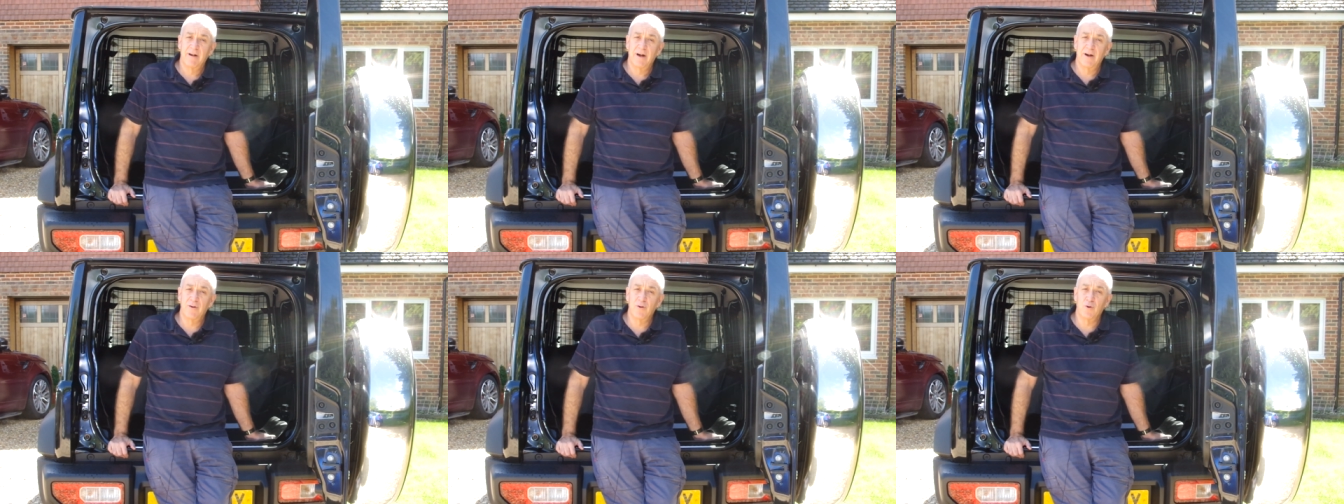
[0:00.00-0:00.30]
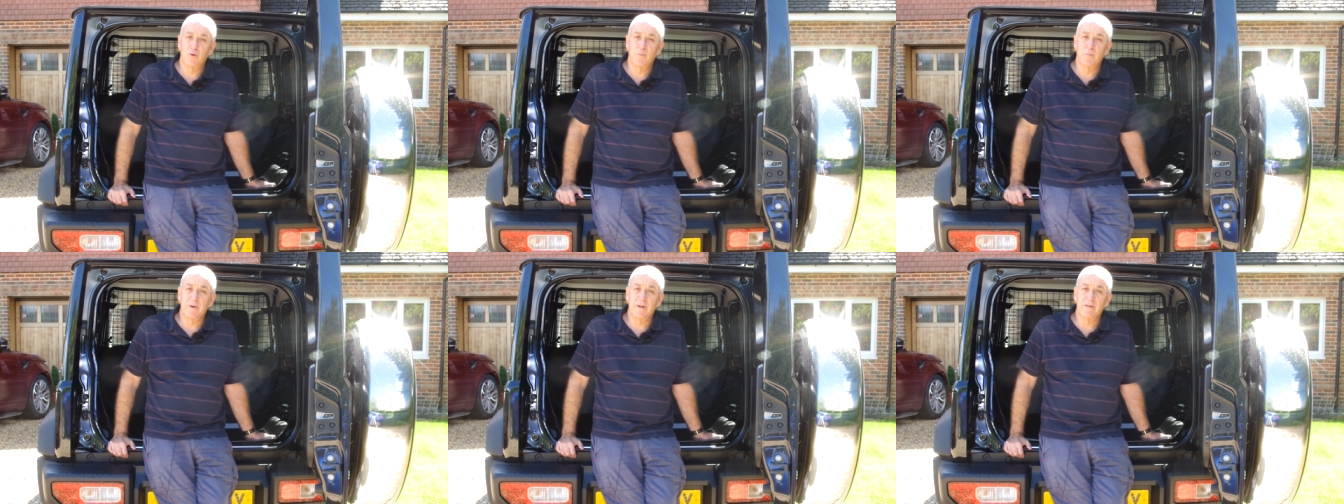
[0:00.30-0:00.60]
had
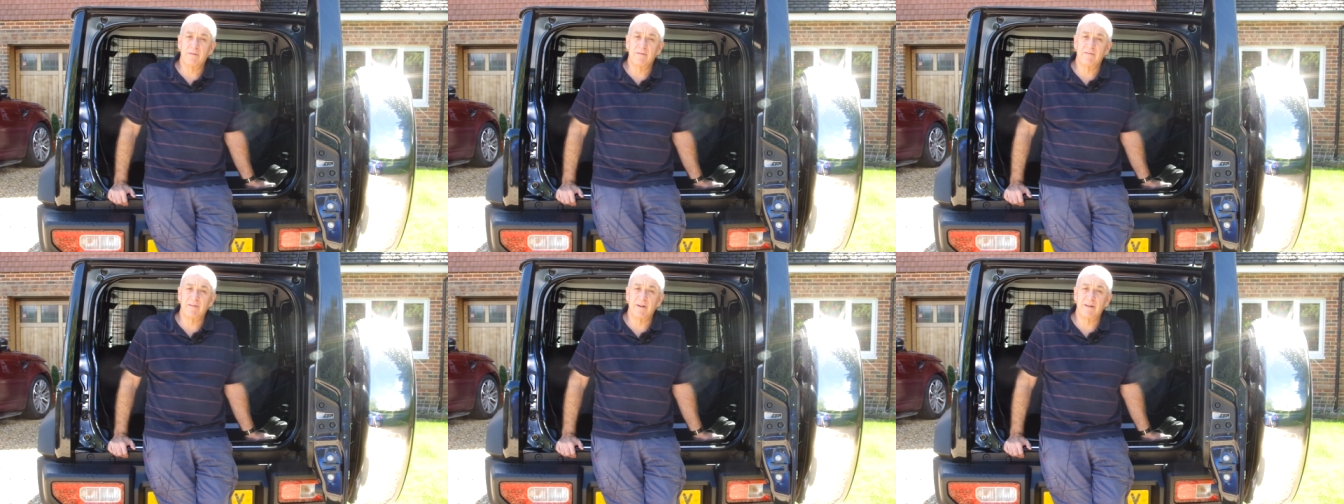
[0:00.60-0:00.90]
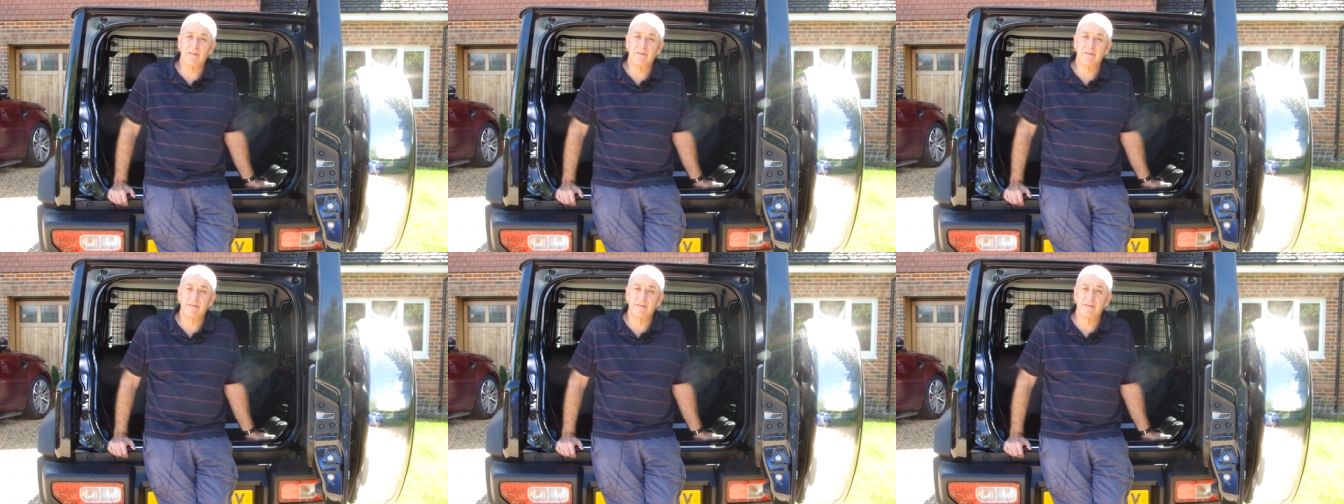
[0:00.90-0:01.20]
all been
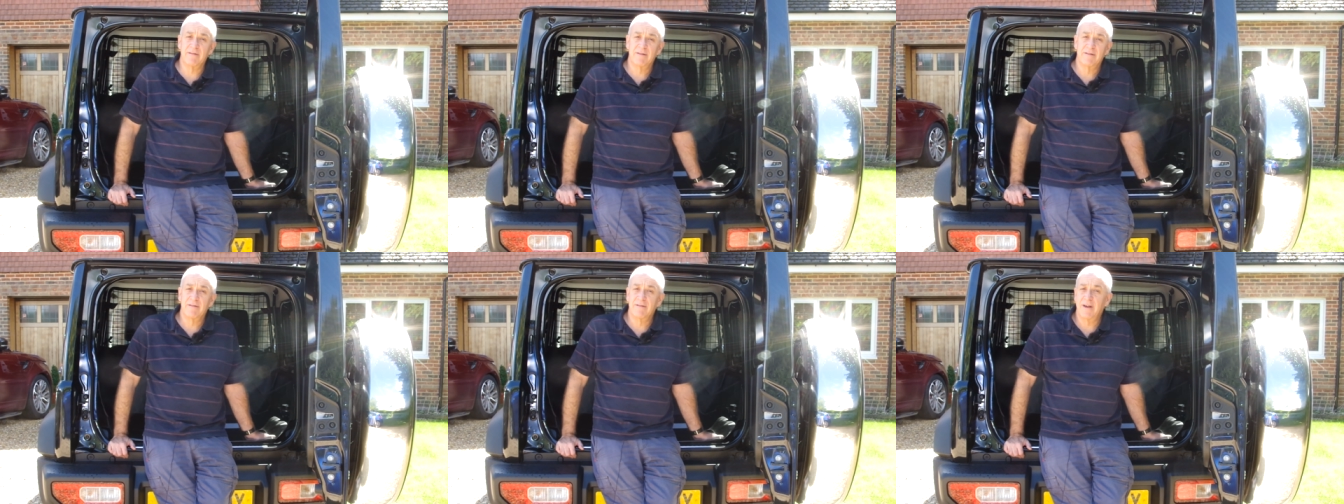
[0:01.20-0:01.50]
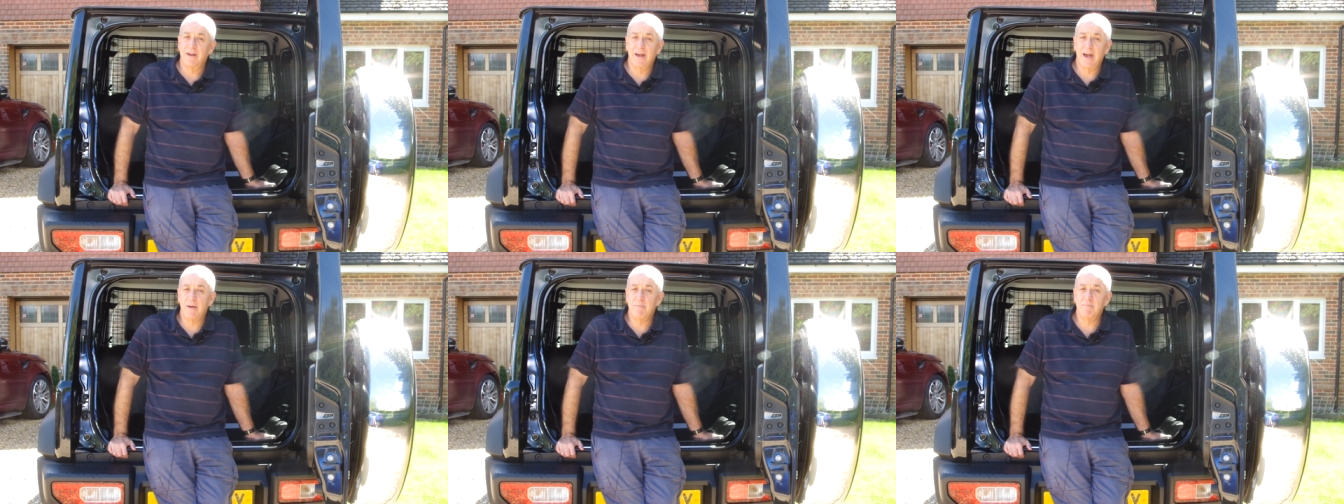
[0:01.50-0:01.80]
set to
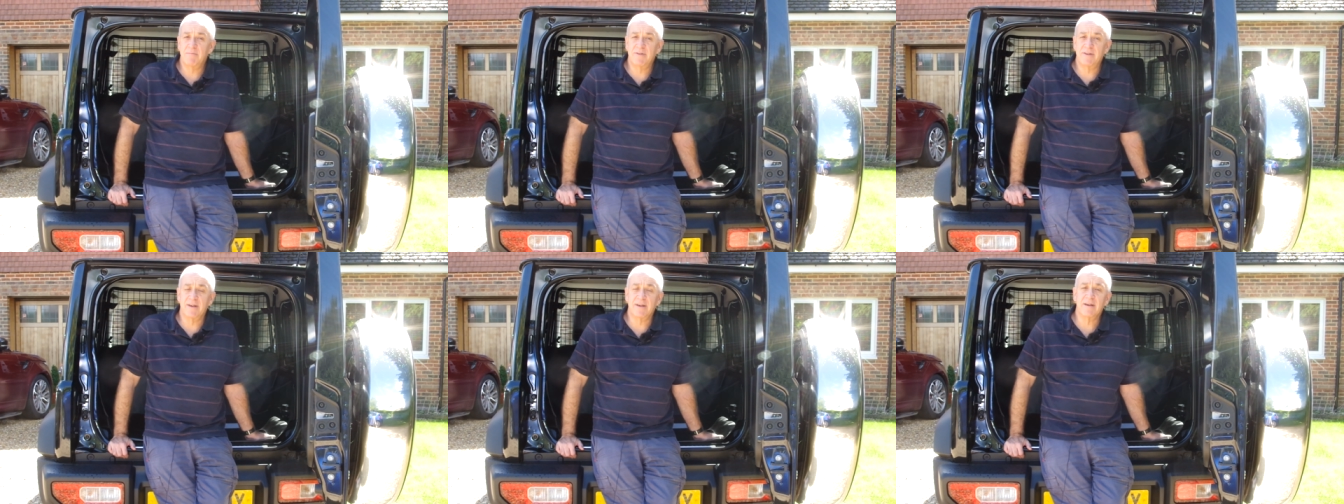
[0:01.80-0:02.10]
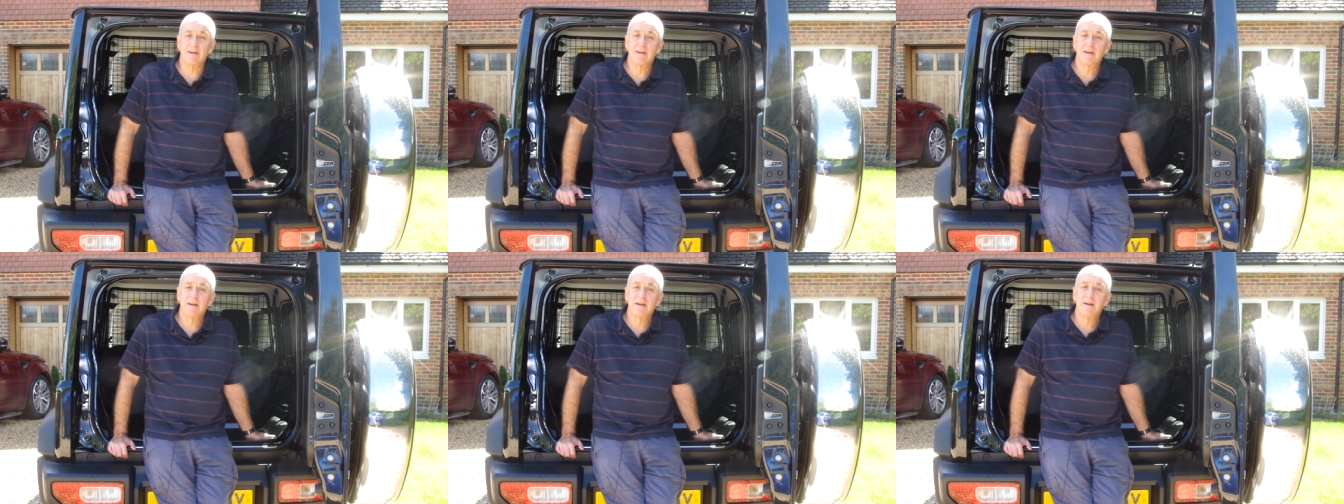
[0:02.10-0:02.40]
empty.